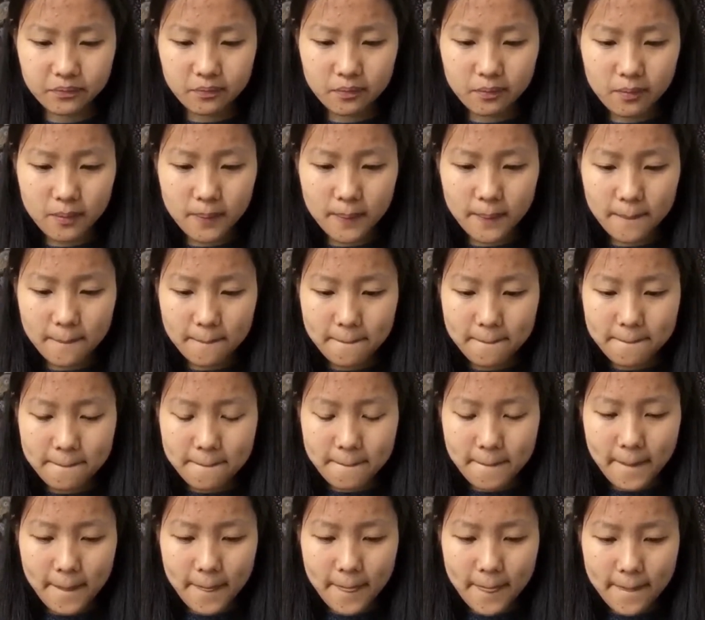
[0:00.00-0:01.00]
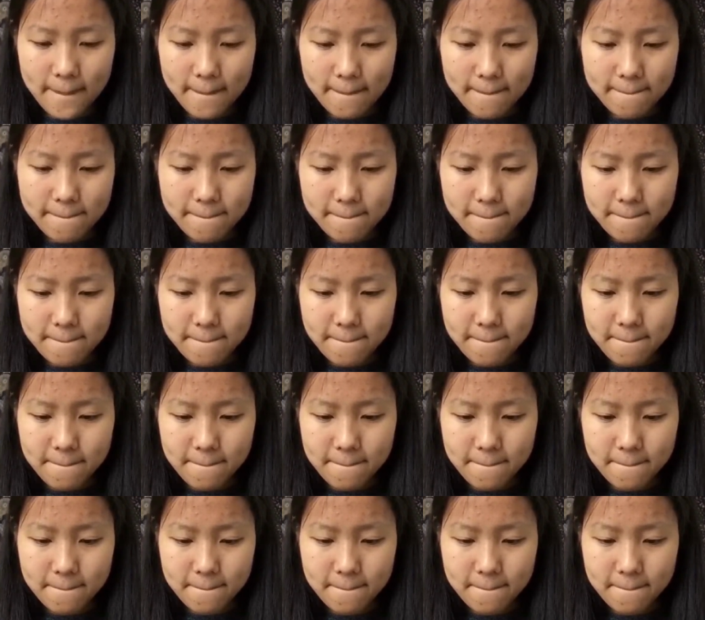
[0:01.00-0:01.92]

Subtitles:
No one is speaking in this clip.